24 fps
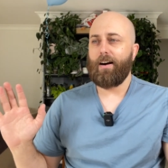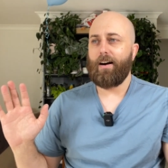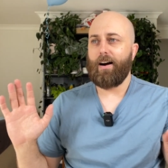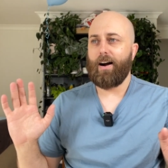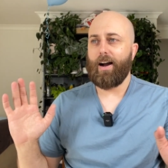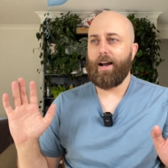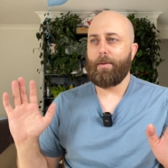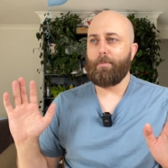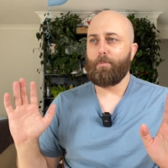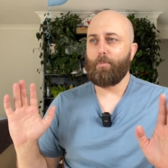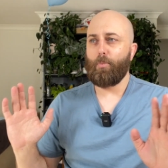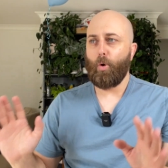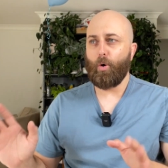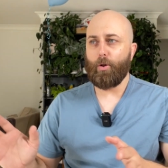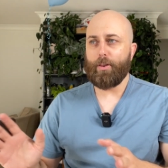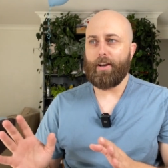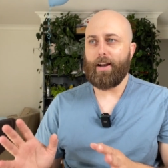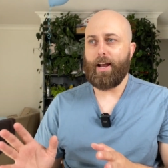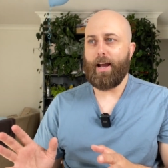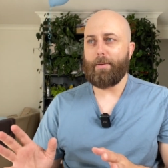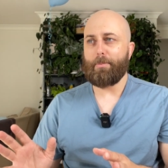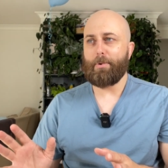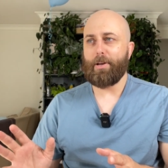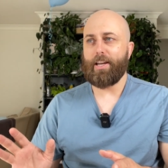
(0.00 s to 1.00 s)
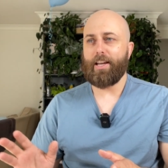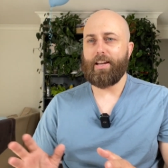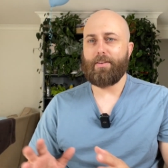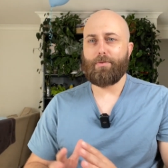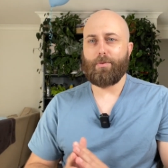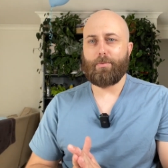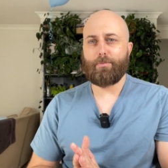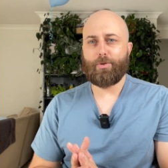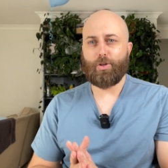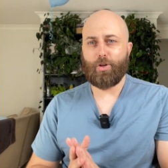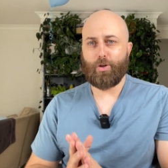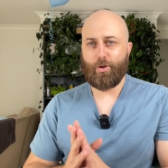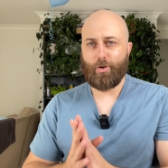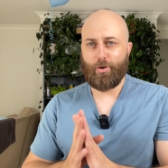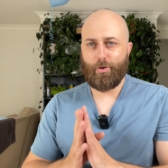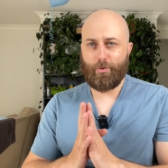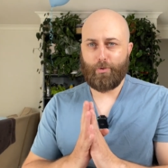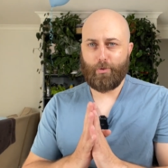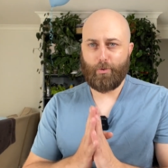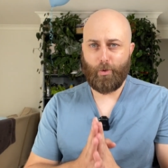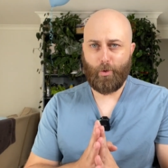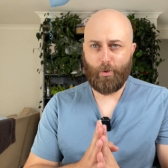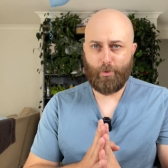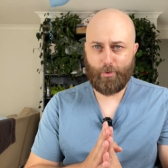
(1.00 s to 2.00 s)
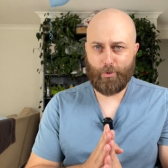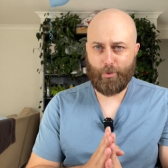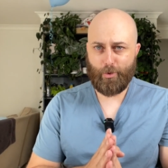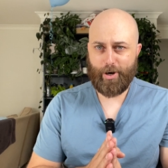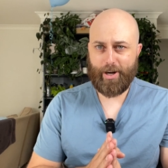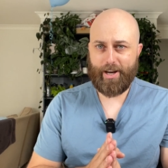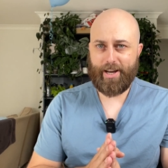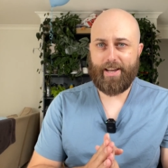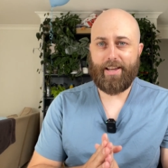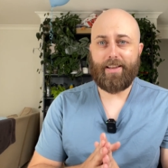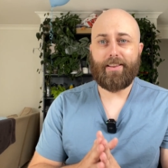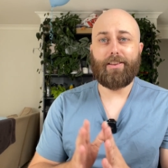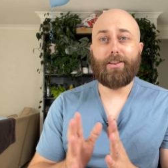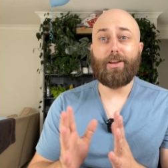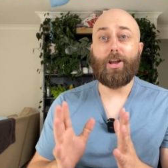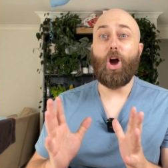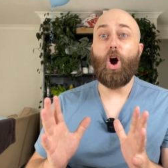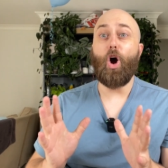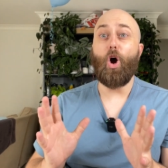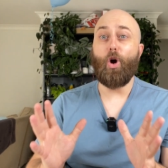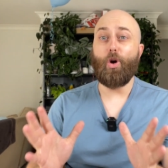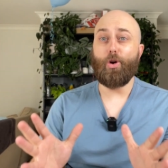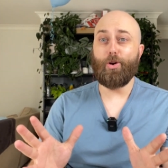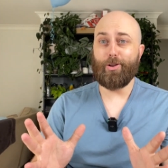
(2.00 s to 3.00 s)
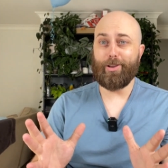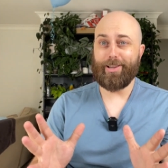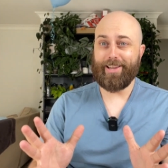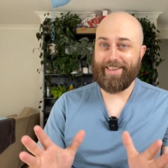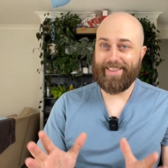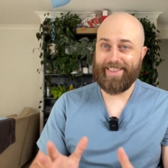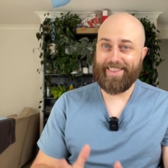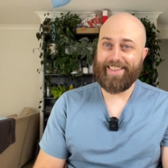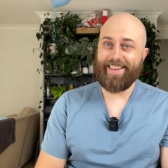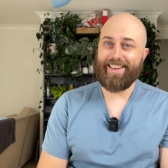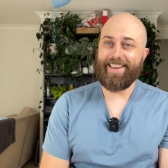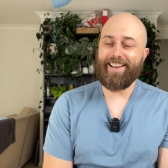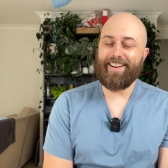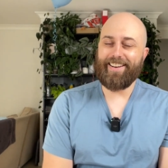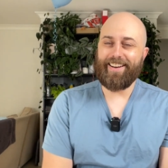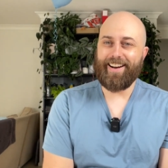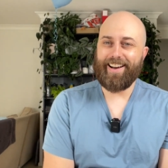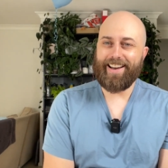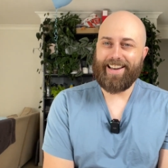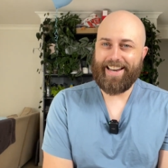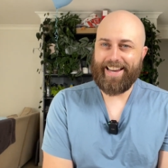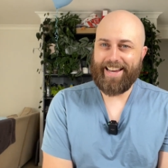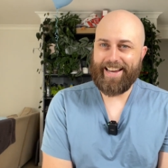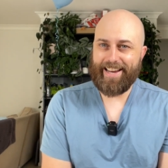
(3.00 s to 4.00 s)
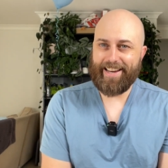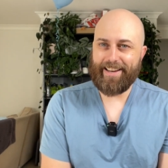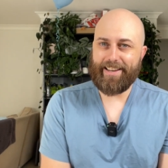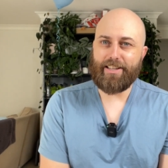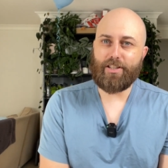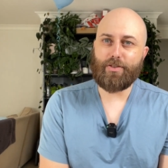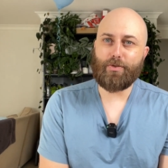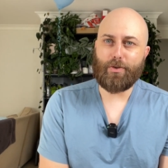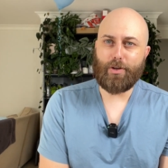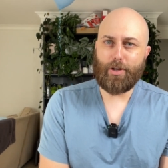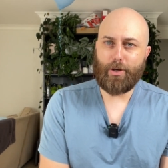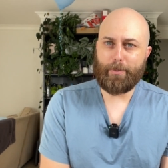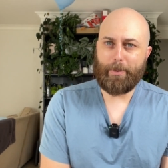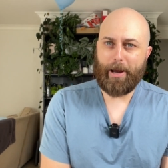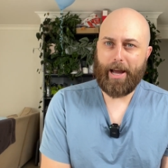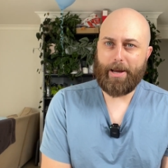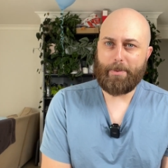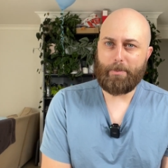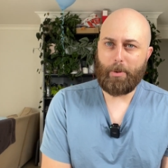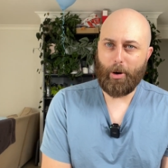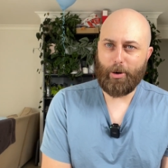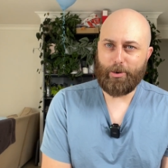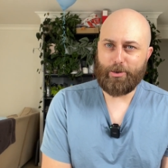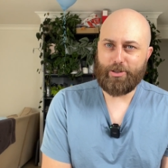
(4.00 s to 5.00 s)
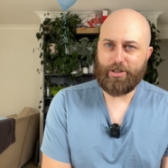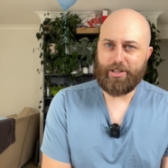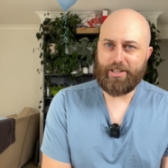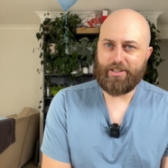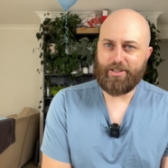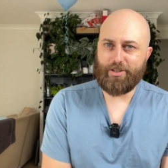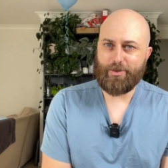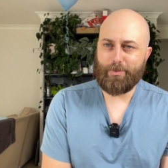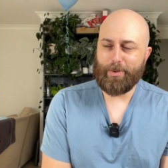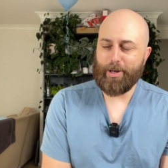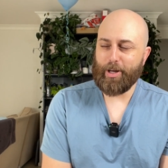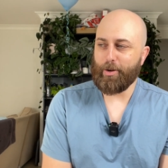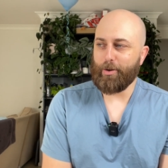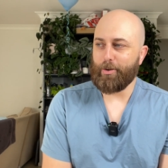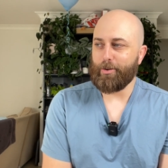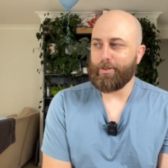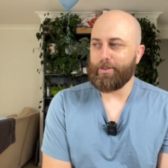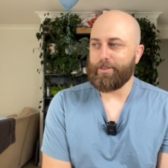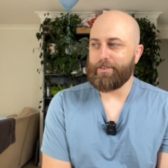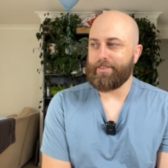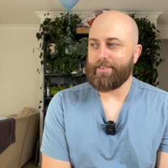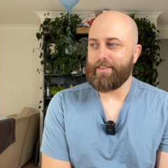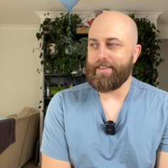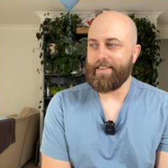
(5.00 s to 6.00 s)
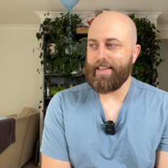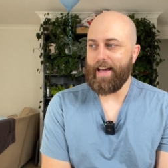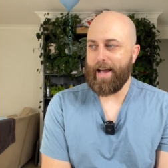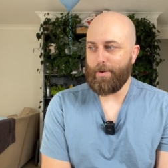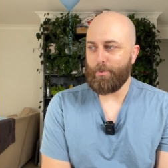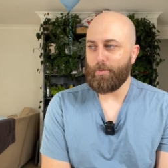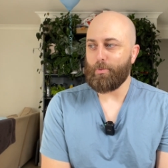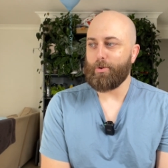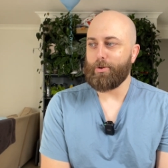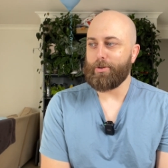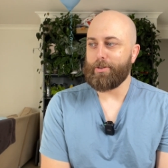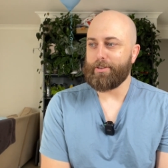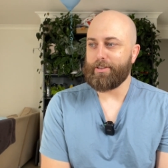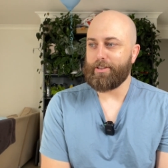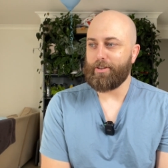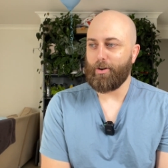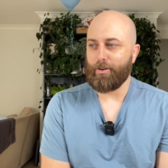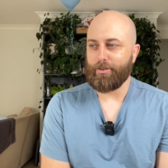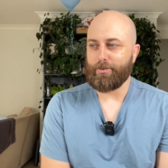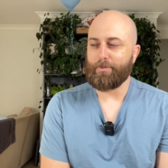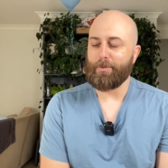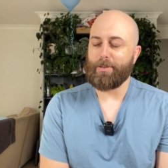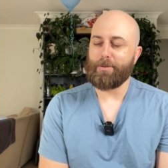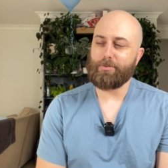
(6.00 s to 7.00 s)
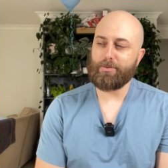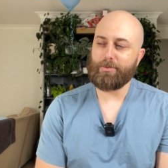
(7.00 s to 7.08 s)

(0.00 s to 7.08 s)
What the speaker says: I am more than happy to give them to you for free. The only thing I need is for you to pay postage, because that would cost me